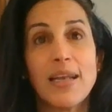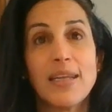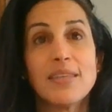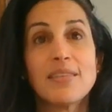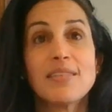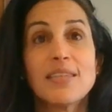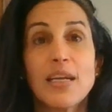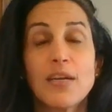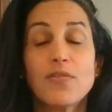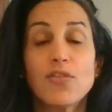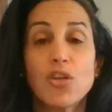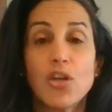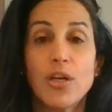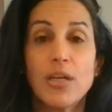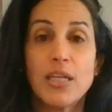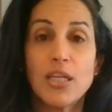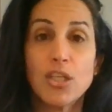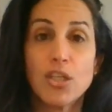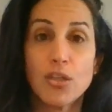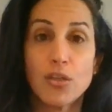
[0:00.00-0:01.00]
instead of
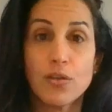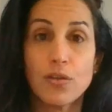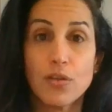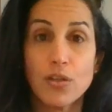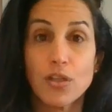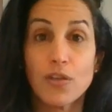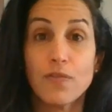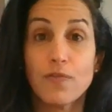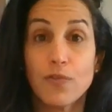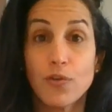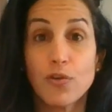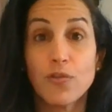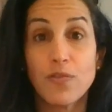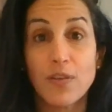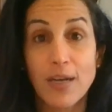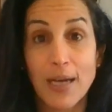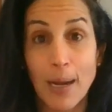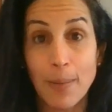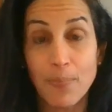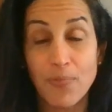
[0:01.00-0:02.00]
turning to food for
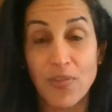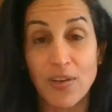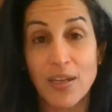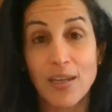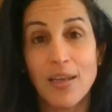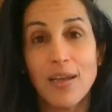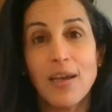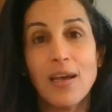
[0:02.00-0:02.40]
comfort,